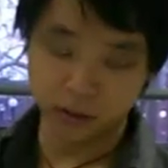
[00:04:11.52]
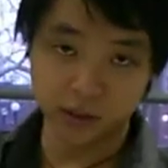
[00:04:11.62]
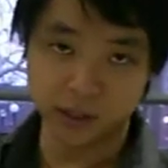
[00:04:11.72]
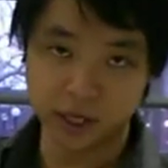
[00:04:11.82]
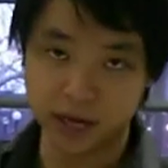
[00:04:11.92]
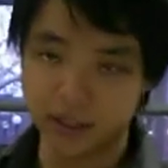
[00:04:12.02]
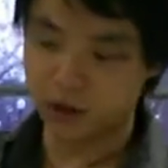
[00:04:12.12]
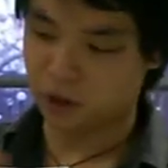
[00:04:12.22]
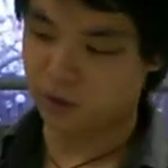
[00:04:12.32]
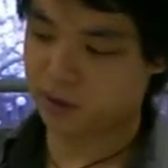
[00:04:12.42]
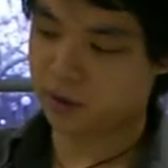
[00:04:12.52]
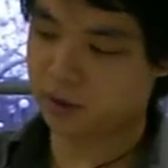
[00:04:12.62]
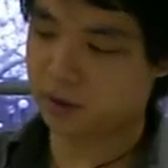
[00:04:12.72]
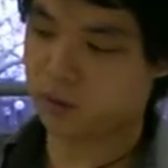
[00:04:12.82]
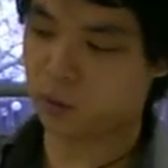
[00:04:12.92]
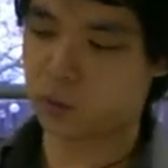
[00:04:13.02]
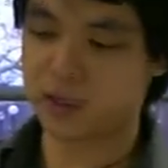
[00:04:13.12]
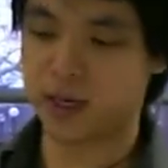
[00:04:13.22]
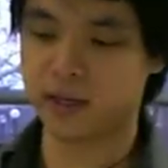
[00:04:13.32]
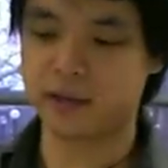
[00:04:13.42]
the sine term, when we
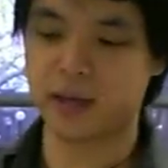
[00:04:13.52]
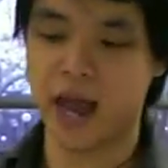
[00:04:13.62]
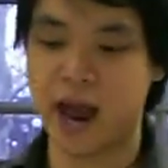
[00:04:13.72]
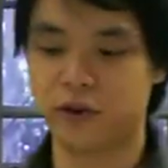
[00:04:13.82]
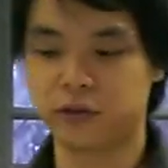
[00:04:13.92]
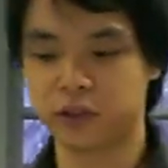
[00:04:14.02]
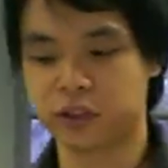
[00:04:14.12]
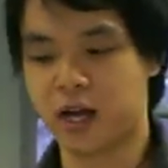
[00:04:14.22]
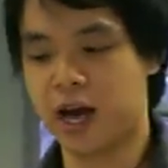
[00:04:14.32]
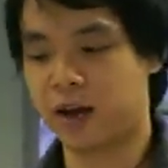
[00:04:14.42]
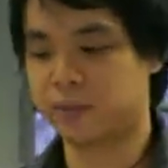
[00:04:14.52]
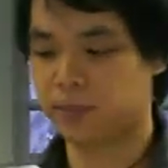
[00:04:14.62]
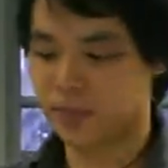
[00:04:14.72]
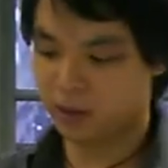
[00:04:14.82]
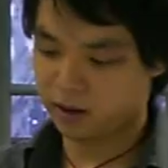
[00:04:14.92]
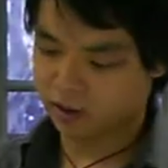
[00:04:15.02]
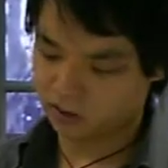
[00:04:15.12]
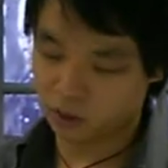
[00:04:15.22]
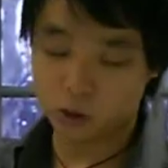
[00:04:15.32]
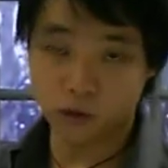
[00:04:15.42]
take the average time,
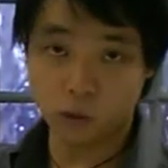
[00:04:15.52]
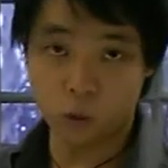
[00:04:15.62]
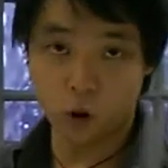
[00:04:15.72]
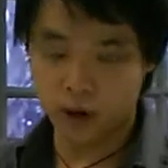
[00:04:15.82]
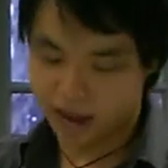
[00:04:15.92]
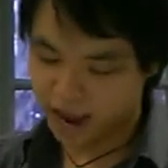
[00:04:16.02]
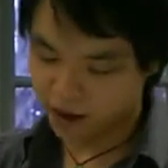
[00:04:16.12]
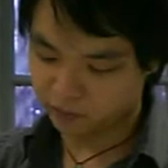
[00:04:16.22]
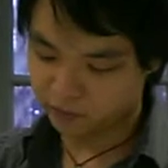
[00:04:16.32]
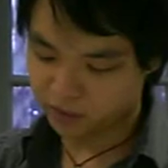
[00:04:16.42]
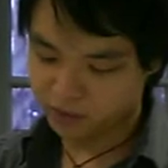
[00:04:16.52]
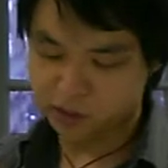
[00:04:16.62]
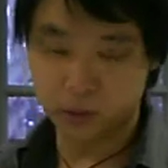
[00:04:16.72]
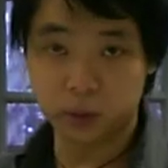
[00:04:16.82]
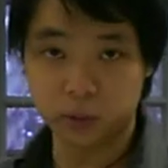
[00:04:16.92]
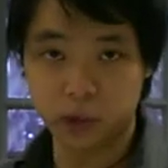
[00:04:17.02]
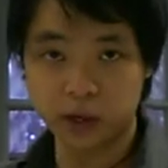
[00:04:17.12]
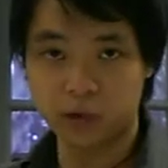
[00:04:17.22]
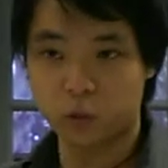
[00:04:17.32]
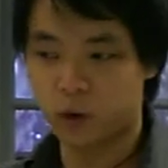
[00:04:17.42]
goes to 1/2. So we
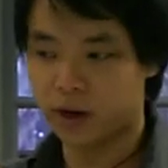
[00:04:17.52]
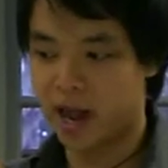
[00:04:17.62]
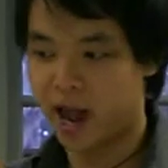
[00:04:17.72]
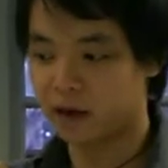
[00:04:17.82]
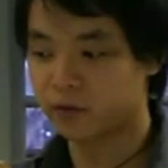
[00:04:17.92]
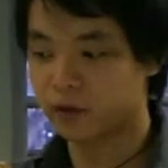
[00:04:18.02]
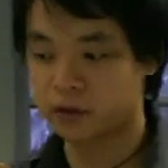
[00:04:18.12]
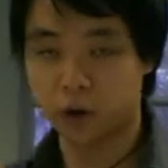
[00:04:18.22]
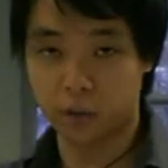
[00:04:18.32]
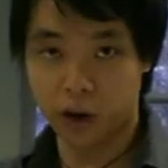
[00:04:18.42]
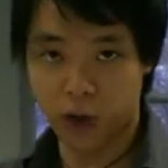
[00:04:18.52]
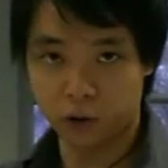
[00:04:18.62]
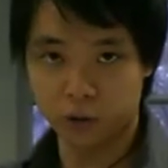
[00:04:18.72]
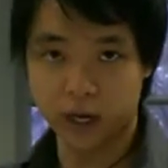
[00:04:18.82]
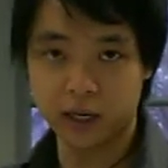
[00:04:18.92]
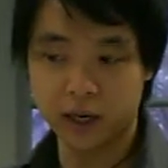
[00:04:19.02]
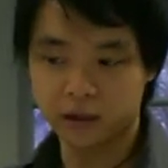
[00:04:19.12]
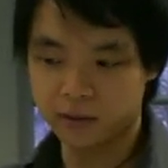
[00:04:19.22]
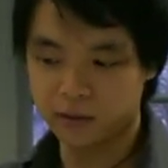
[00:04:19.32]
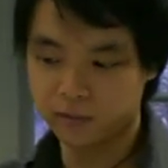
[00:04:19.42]
plug in 1/2 into our power
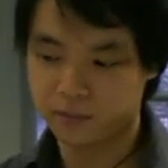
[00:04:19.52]
radiated,